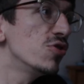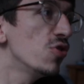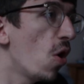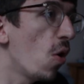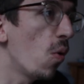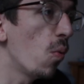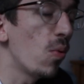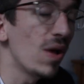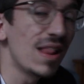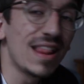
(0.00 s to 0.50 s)

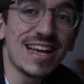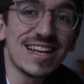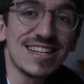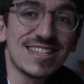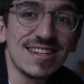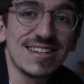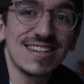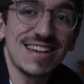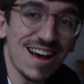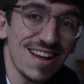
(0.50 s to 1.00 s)
not willing
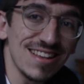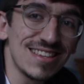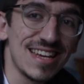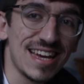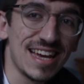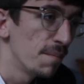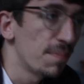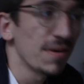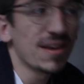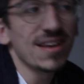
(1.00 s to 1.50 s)
to cut
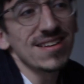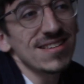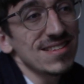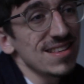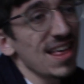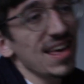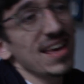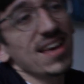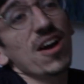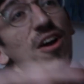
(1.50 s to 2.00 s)
it. Because
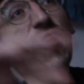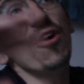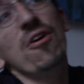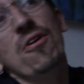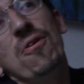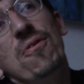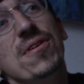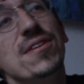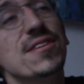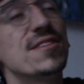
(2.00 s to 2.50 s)
like,
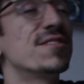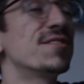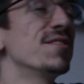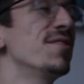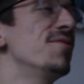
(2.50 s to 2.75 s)
oh, it's